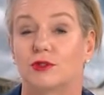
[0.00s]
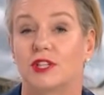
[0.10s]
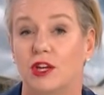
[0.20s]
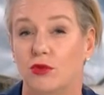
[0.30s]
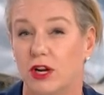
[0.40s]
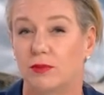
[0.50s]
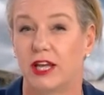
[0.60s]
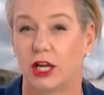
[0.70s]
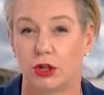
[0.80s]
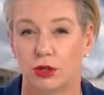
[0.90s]
So it's an
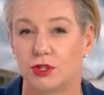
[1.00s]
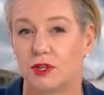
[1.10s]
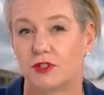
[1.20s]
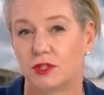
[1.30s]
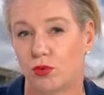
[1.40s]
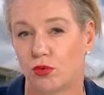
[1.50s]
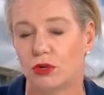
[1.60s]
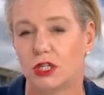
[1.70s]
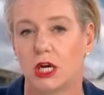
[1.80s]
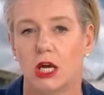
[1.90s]
incredibly inclusive
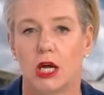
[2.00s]
sport,